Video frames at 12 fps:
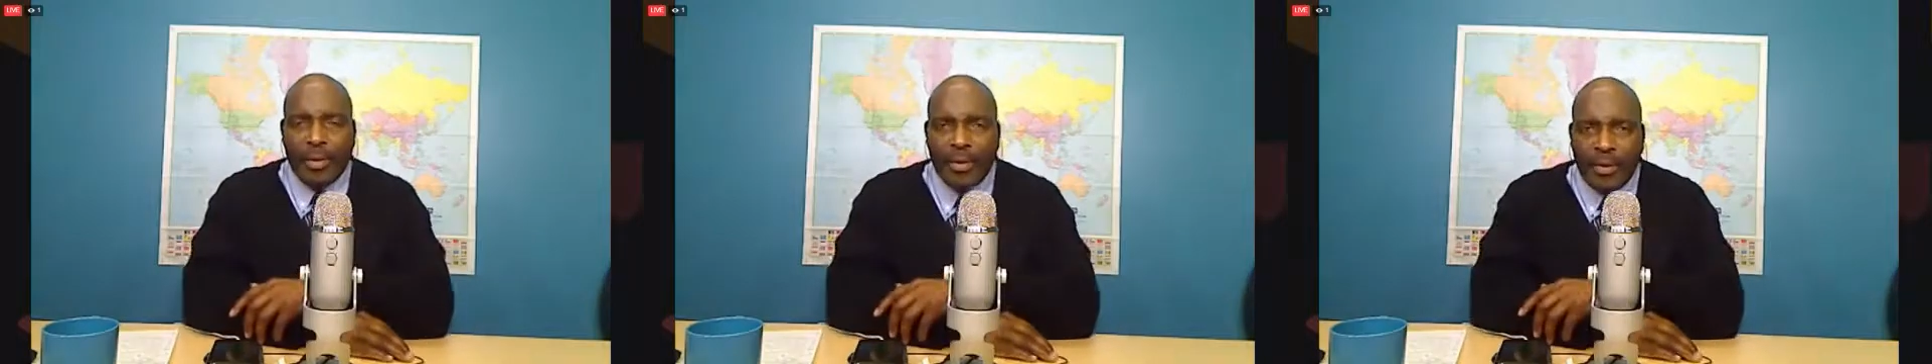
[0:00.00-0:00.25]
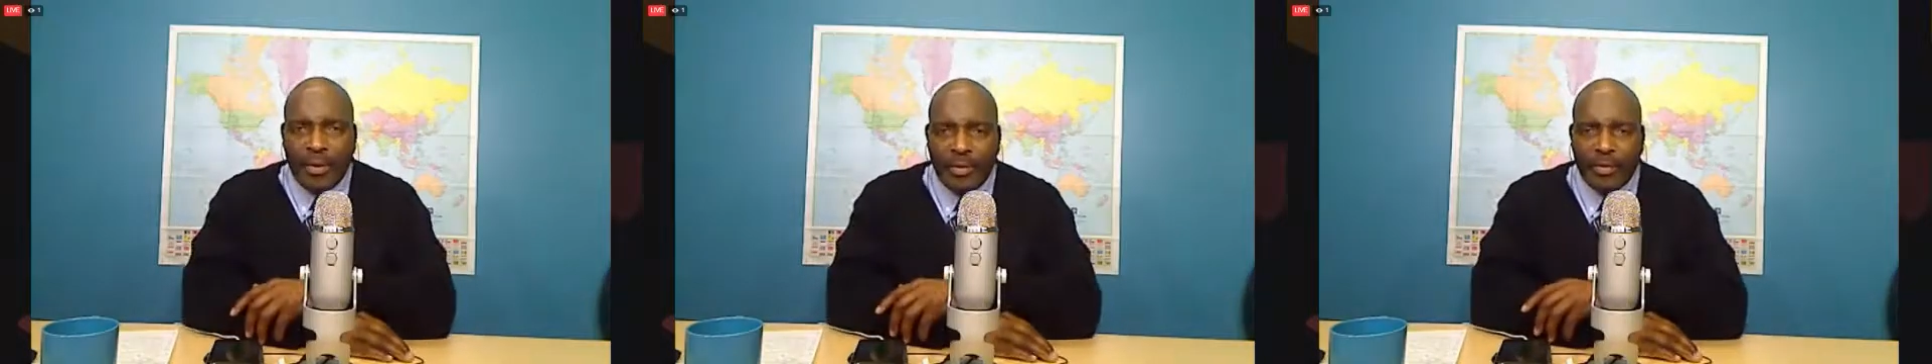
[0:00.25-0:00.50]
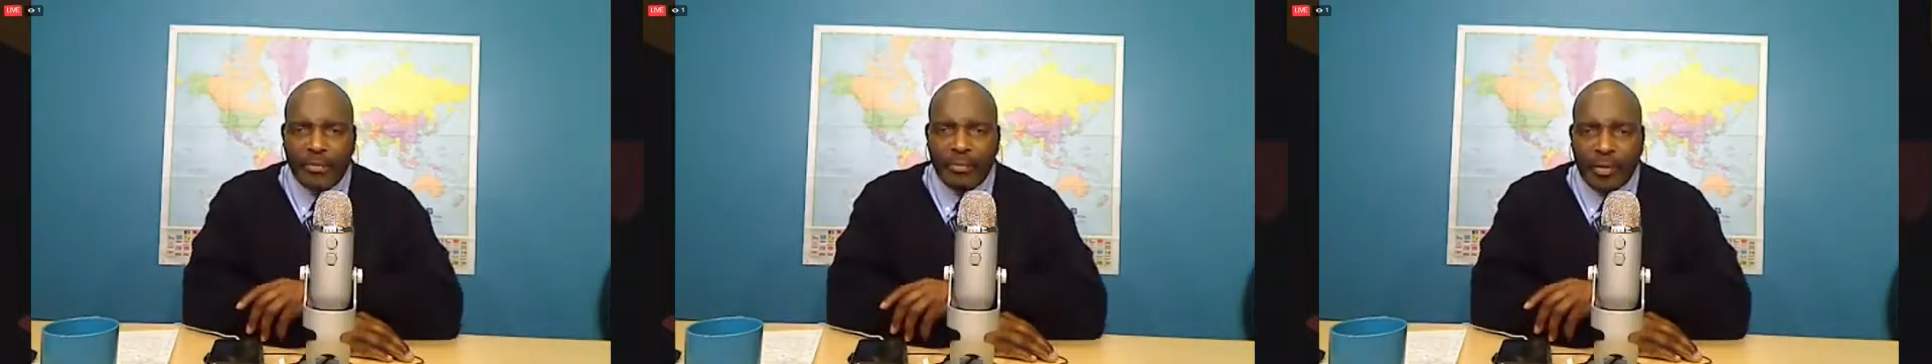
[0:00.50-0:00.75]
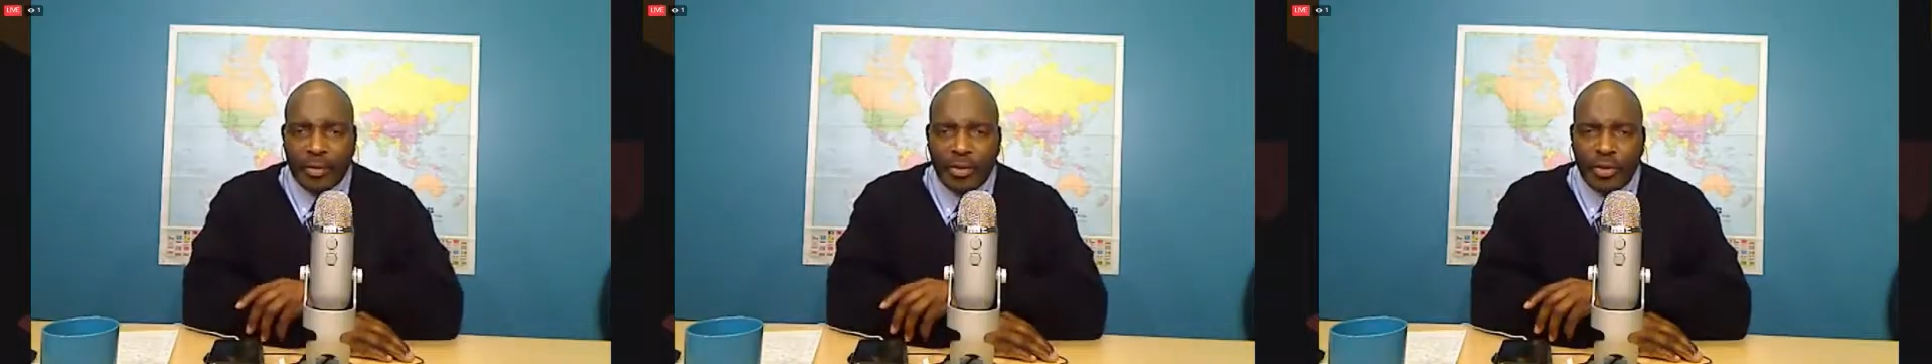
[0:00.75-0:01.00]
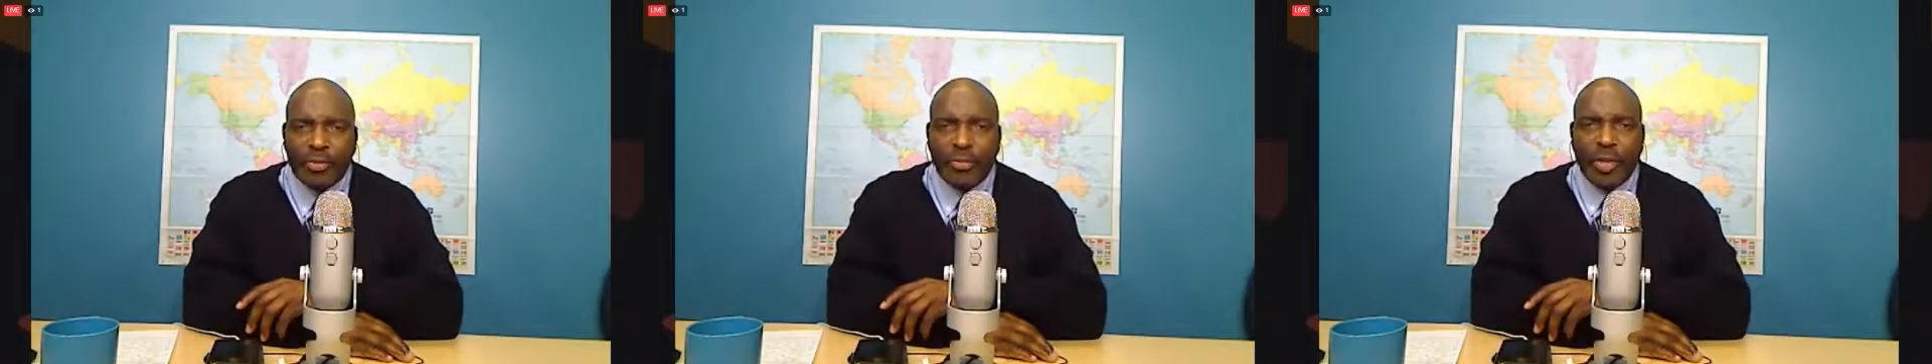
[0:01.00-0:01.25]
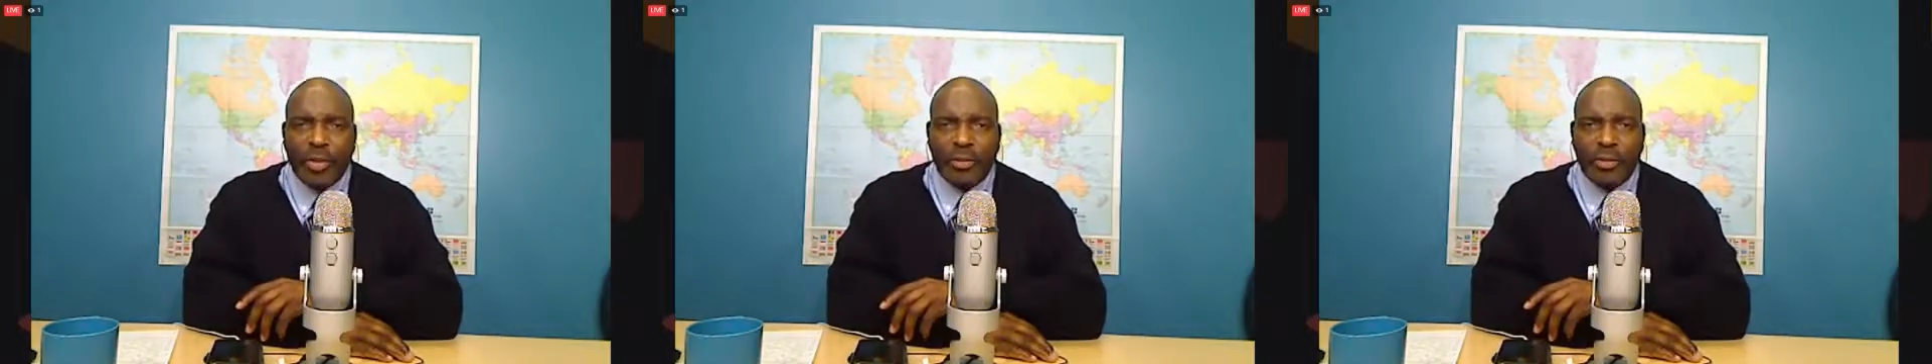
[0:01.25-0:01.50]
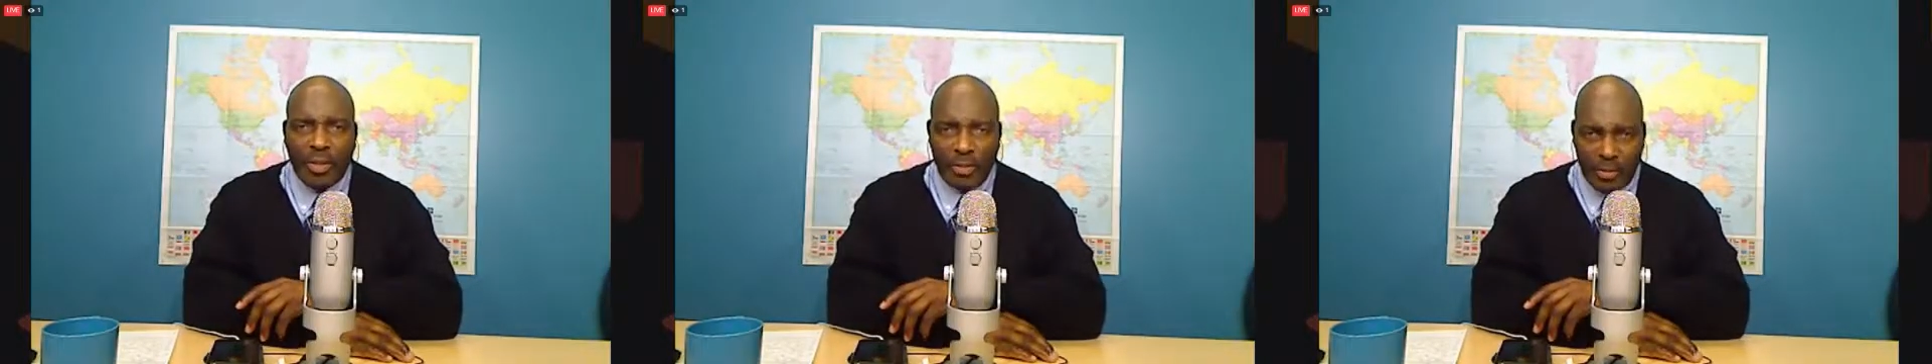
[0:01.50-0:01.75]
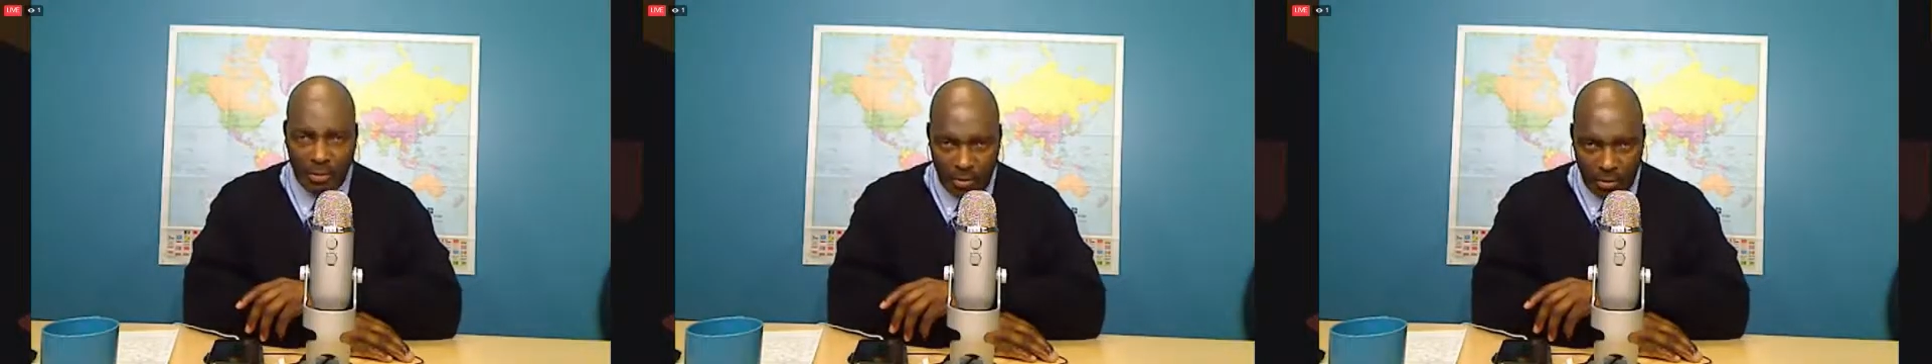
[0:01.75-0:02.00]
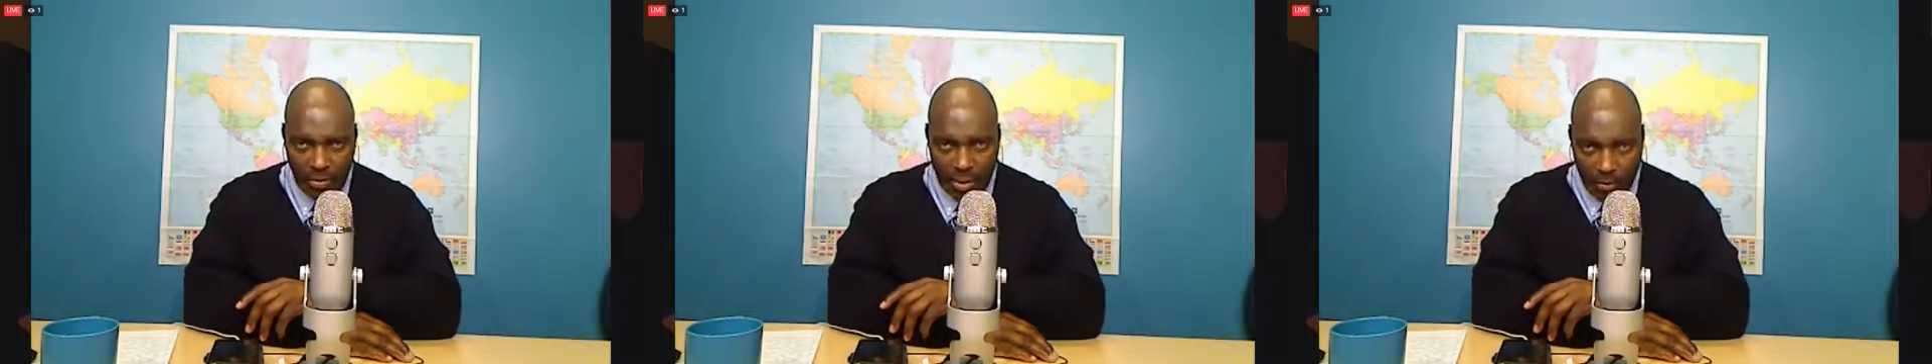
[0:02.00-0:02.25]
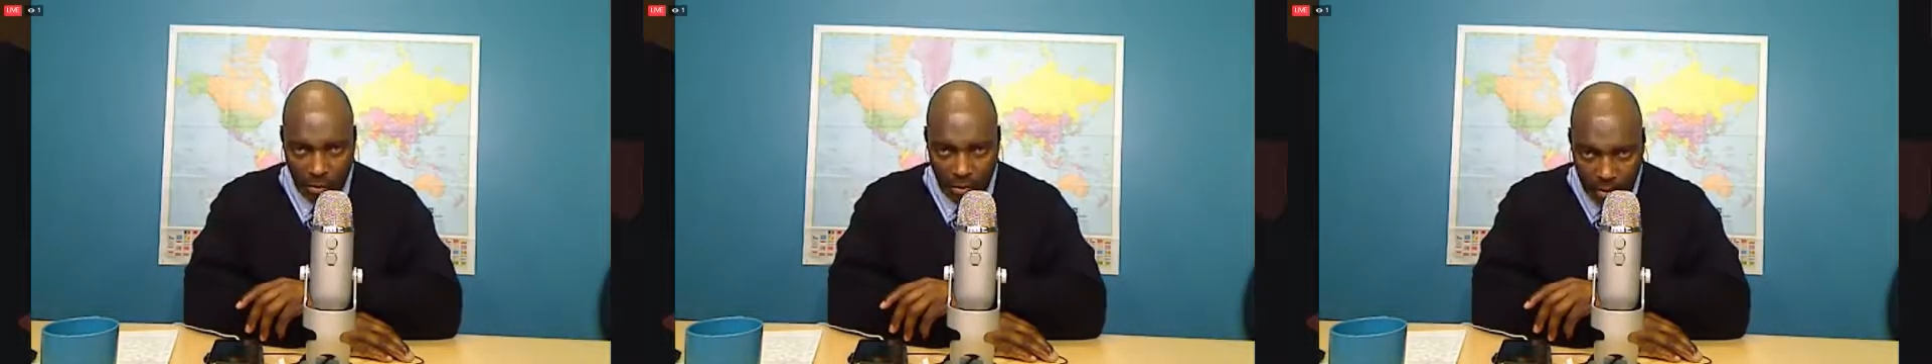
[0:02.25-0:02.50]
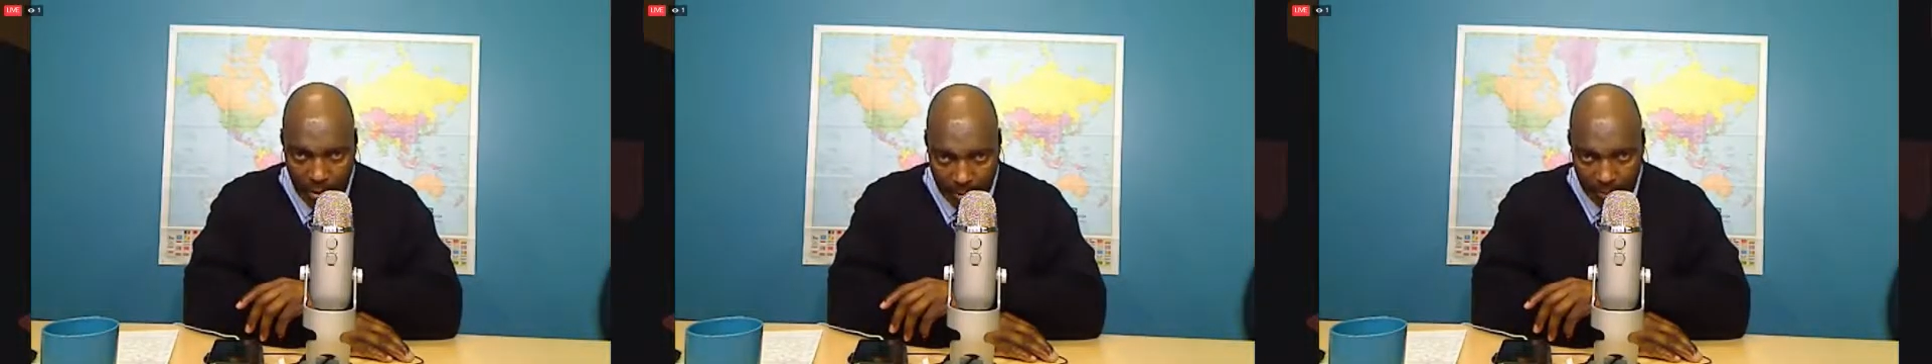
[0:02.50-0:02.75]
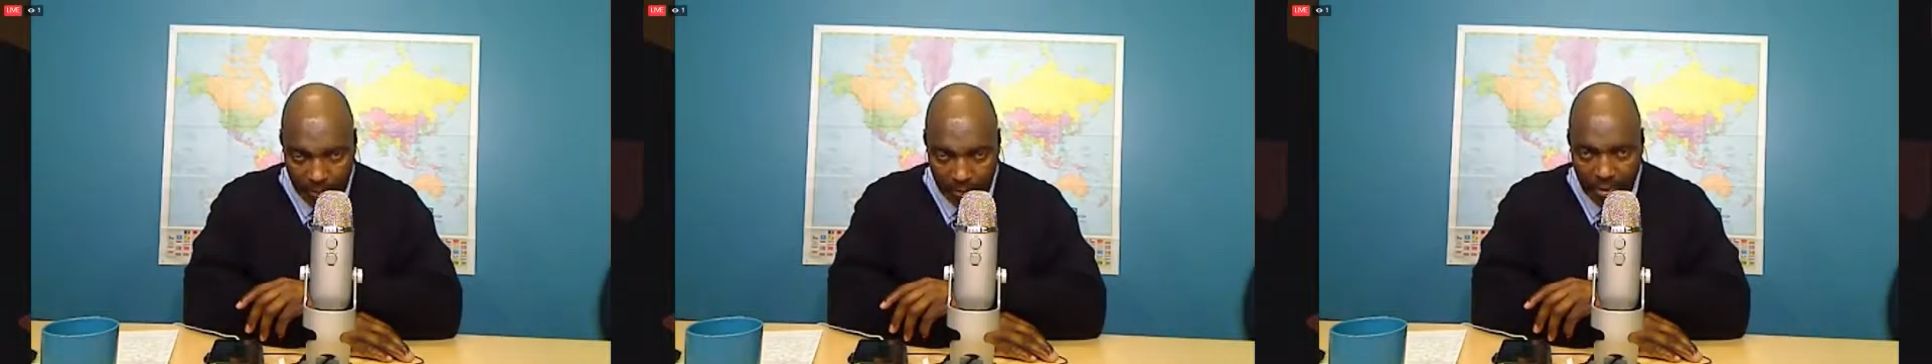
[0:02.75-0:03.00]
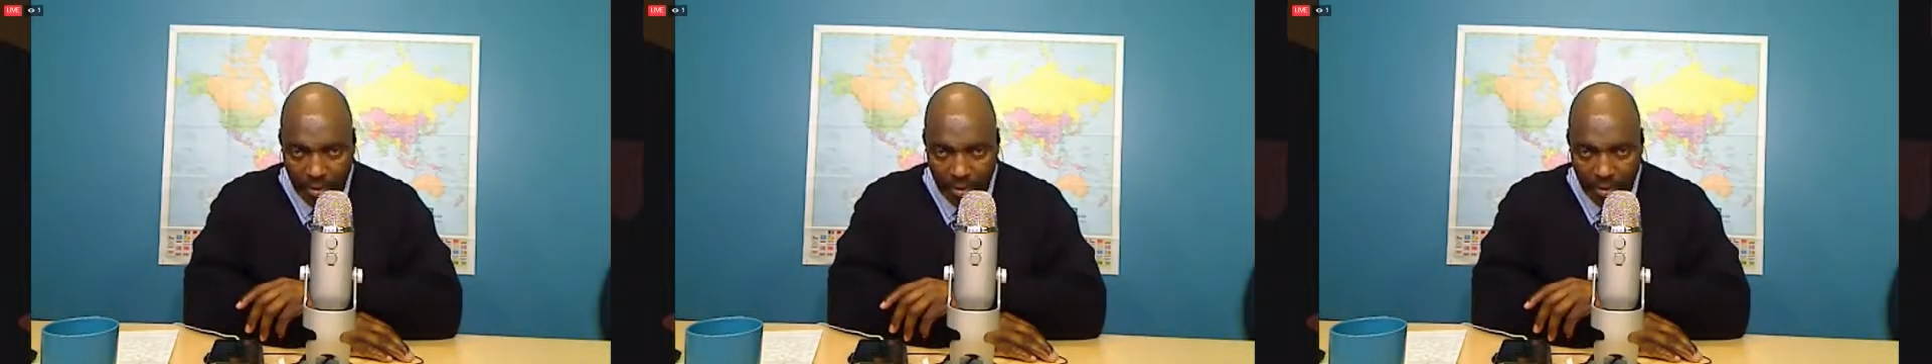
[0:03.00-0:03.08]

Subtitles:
And they're pushing through legislation so that will happen,